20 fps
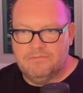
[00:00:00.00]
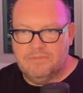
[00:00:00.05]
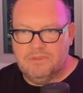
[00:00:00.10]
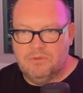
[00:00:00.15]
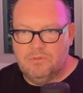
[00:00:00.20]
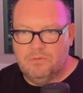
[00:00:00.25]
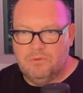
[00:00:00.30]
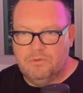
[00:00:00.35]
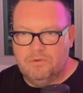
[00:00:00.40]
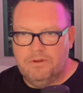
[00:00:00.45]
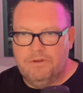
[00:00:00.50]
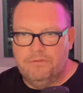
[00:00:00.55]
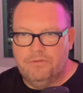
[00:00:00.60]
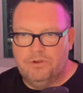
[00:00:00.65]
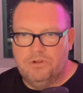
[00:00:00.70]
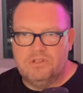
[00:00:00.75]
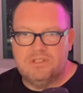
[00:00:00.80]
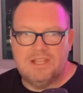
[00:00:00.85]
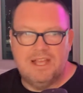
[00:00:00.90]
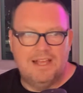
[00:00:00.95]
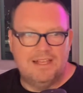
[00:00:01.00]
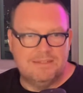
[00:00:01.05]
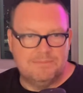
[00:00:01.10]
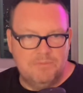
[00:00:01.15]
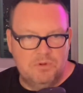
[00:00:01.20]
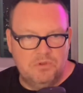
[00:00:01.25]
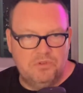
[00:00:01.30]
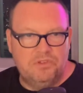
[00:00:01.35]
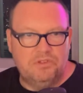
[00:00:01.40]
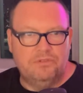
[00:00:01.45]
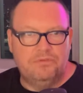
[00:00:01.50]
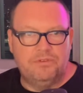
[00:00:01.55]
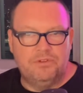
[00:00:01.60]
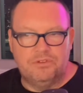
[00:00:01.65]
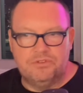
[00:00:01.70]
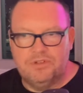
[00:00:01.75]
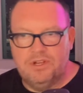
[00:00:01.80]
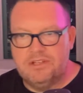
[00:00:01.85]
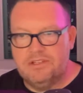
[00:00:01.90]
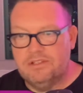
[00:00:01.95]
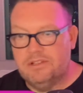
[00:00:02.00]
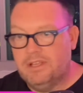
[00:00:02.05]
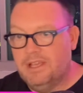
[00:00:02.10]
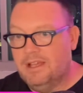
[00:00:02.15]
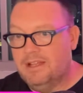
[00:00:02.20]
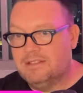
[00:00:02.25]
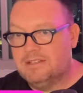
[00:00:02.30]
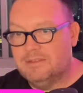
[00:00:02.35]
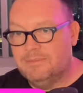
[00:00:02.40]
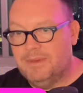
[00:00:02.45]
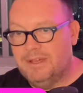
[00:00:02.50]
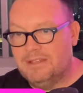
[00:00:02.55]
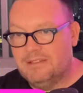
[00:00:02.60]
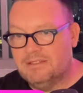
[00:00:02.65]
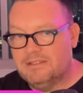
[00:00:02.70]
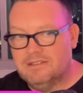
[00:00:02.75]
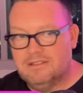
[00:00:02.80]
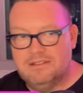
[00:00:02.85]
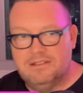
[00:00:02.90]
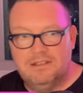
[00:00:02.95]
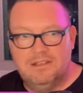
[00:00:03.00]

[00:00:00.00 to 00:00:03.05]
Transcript: Reverse osmosis filtration. Yeah, that's the best.